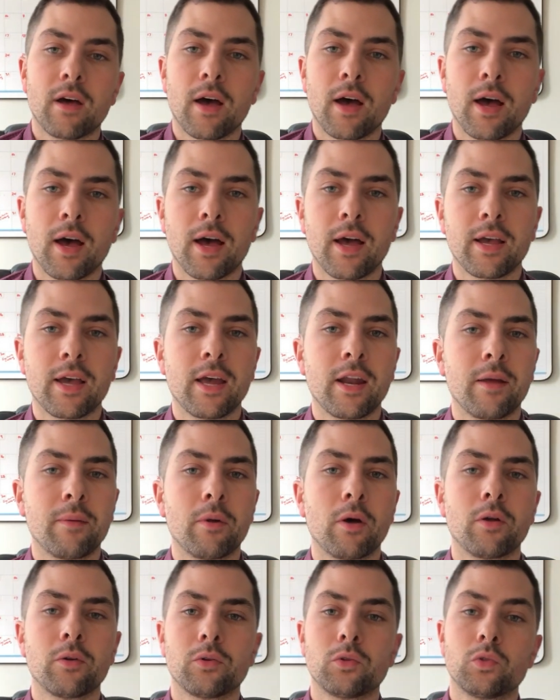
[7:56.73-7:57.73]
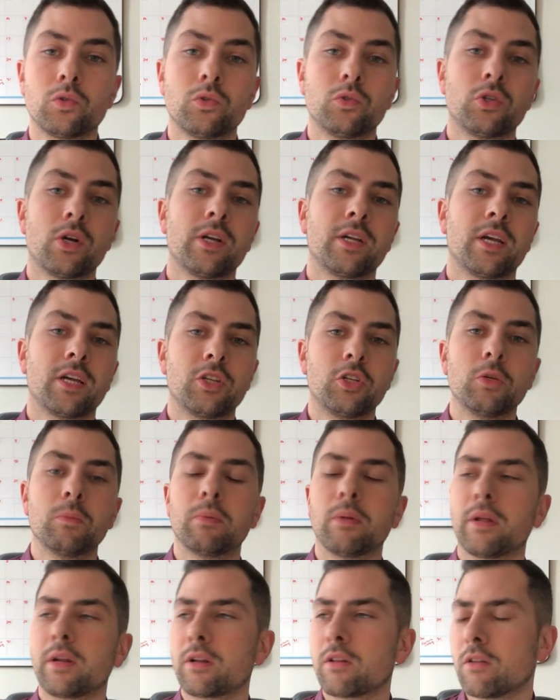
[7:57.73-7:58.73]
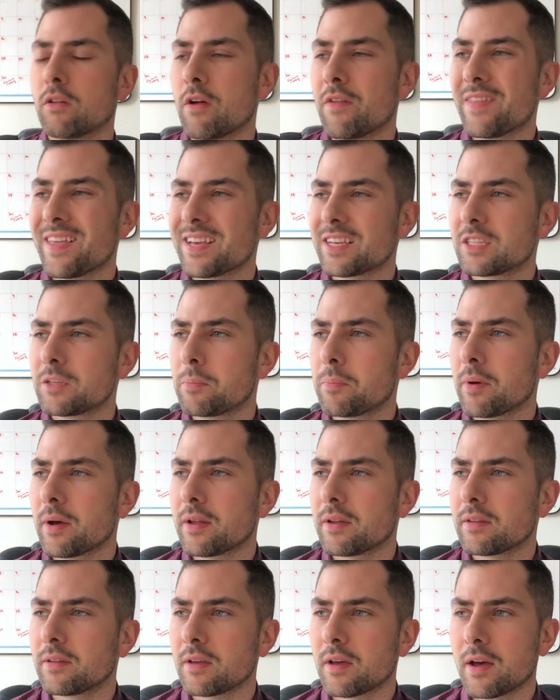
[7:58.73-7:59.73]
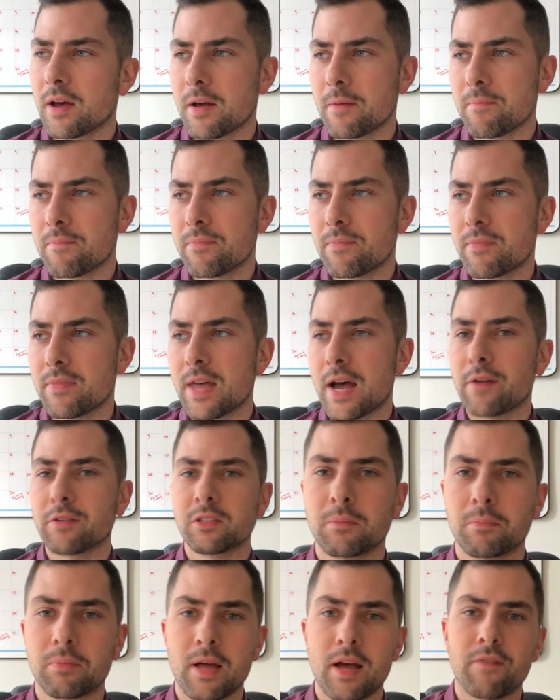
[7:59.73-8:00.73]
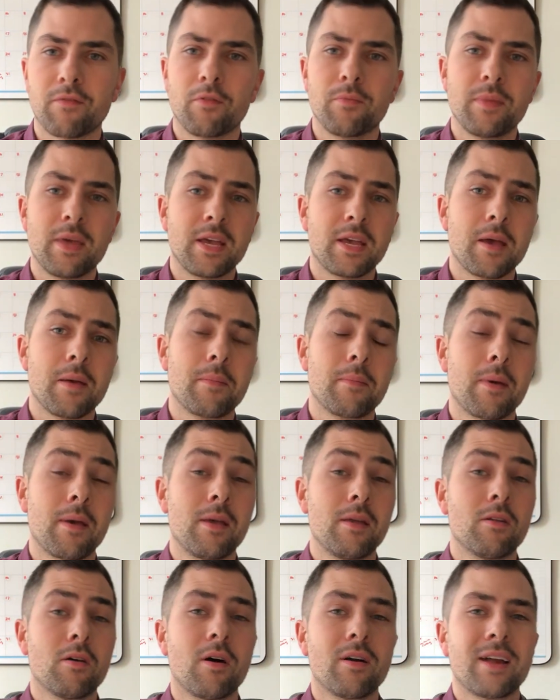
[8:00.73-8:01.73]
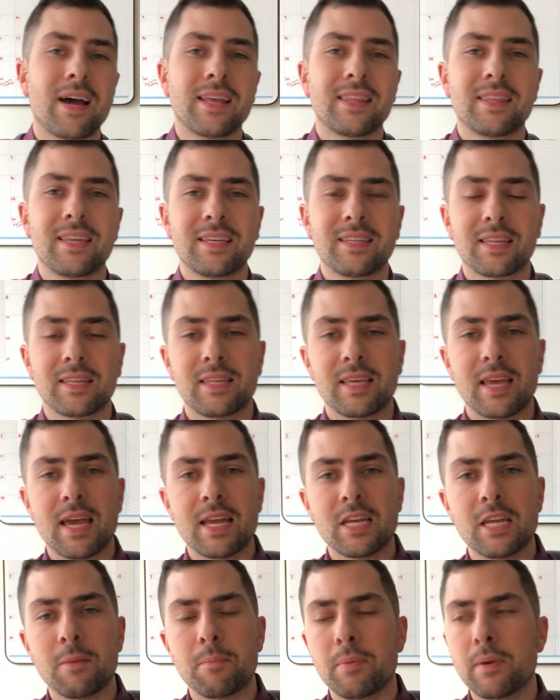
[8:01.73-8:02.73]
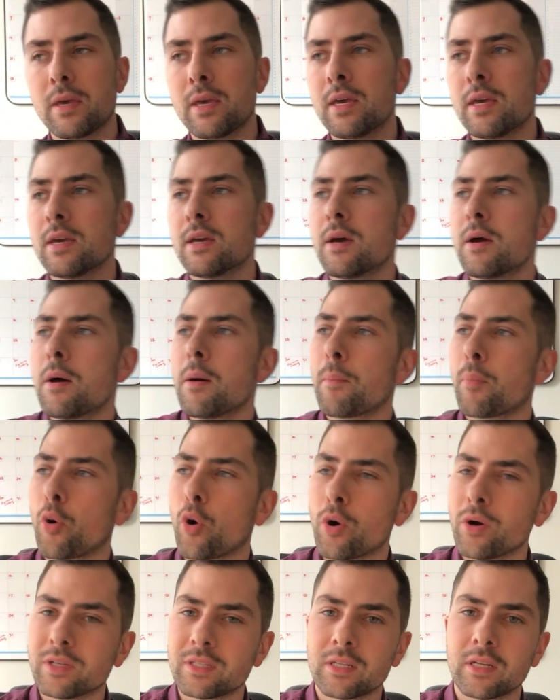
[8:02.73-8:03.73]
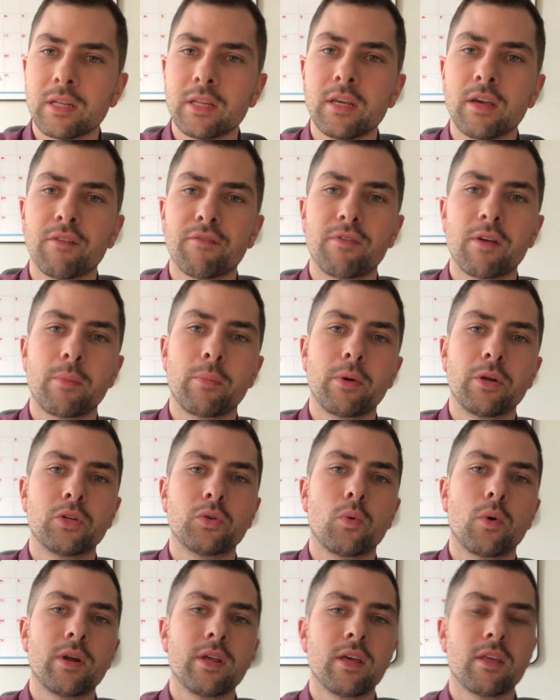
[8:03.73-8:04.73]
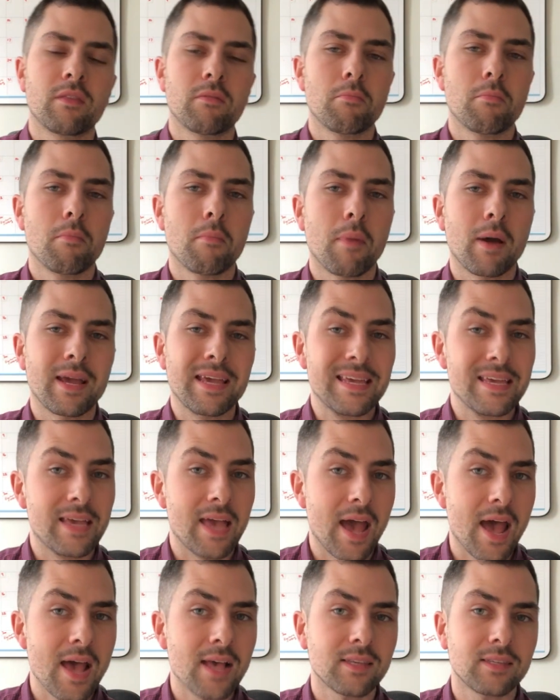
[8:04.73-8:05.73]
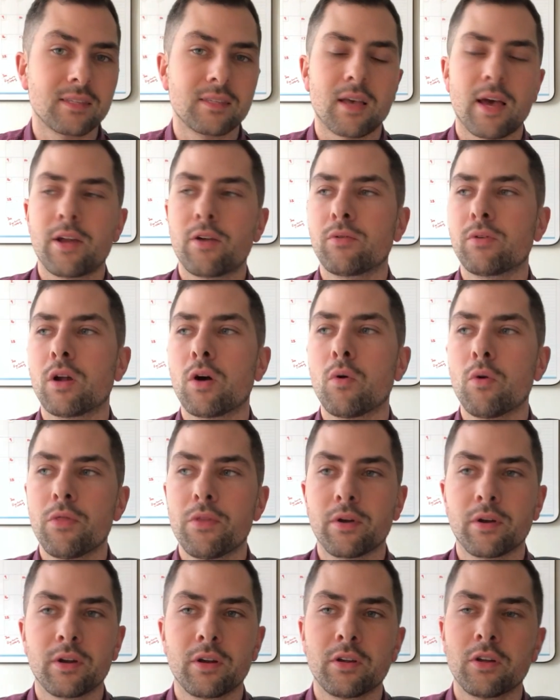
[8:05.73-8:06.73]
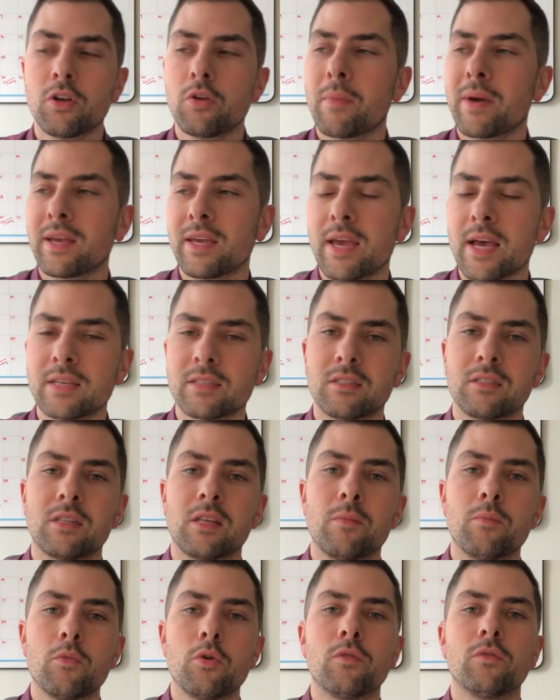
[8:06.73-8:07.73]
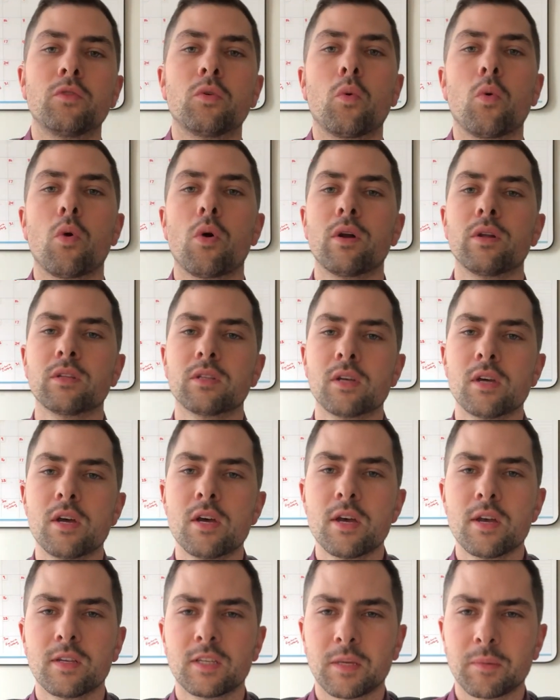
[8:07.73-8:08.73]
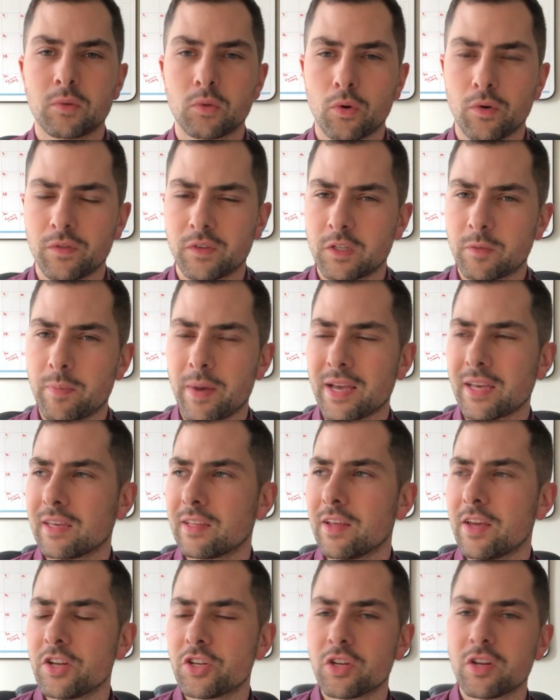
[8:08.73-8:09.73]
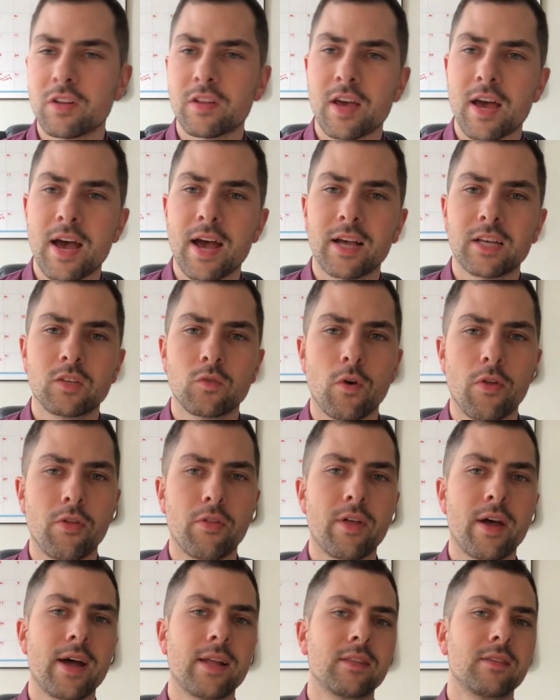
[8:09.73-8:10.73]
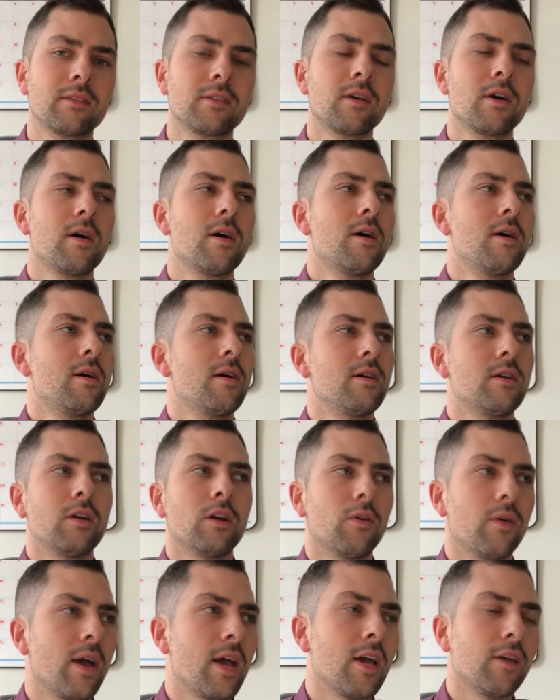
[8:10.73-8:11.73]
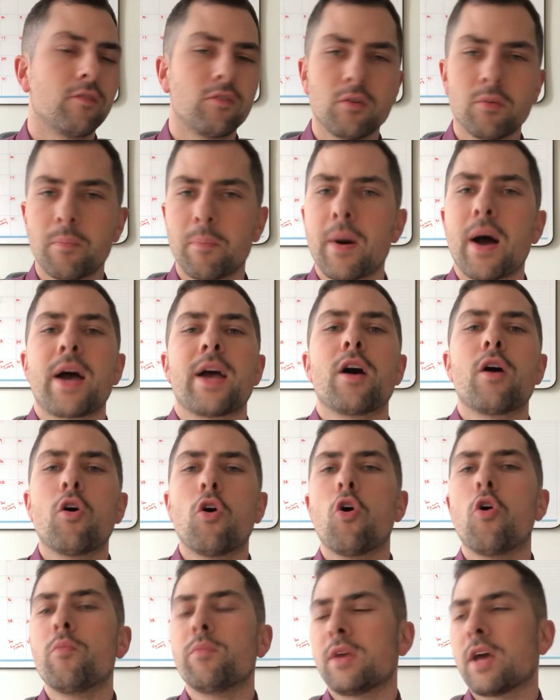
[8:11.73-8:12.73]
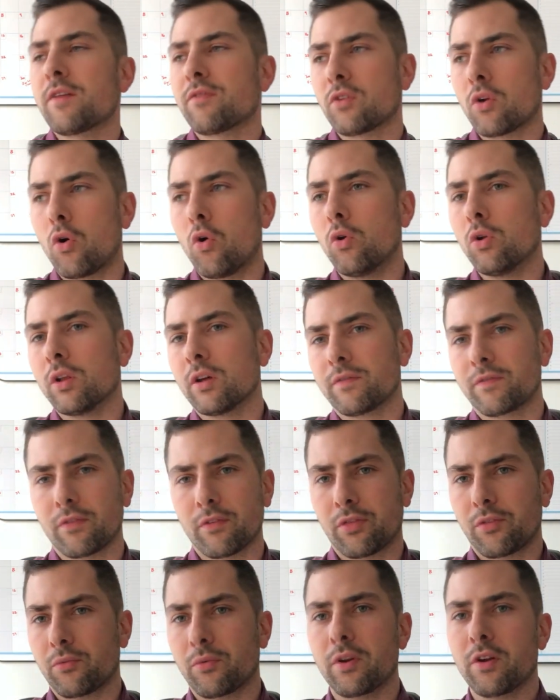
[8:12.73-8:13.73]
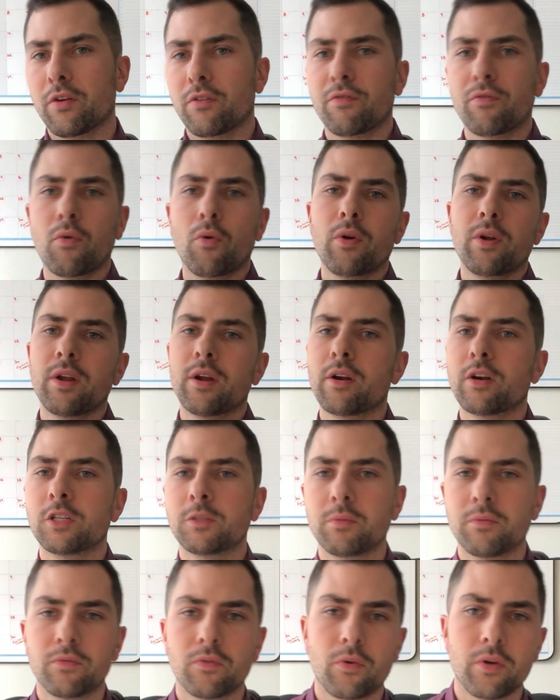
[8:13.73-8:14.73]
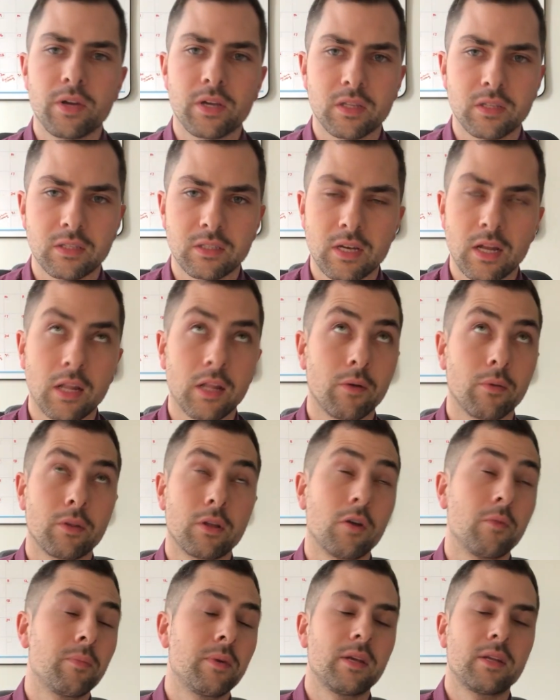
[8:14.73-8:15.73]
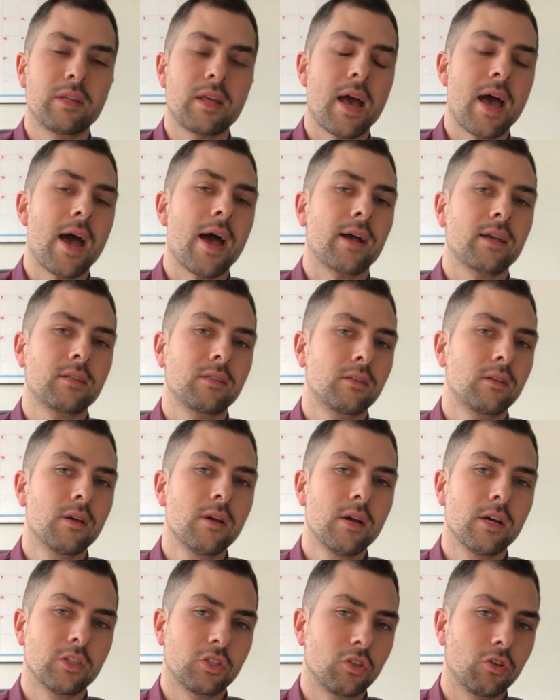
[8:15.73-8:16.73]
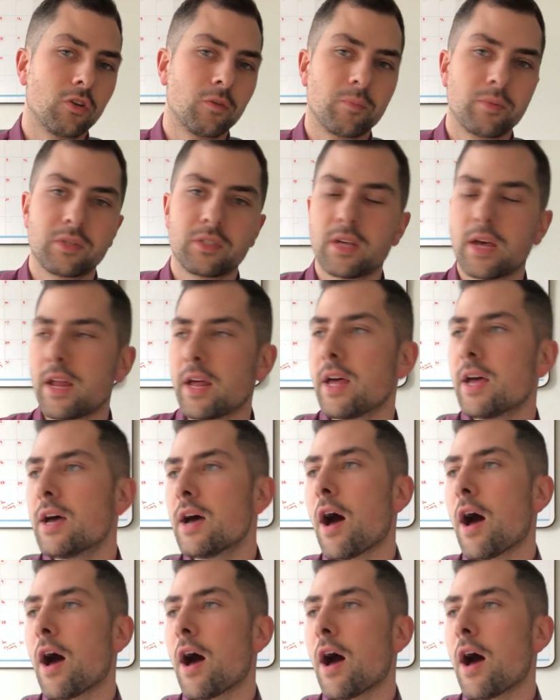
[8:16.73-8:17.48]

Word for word: Uh, again, I'm not trying to get too political on this, but um, that platform they campaigned on. I think that the NDP, personally, on February 20th, my guess, I don't know what they're going to do, my guess is they move towards some sort of speculation tax, whether that's, you know, hey, if you buy a home, you have to hold it for three or four years before you can sell it without being taxed a certain percent.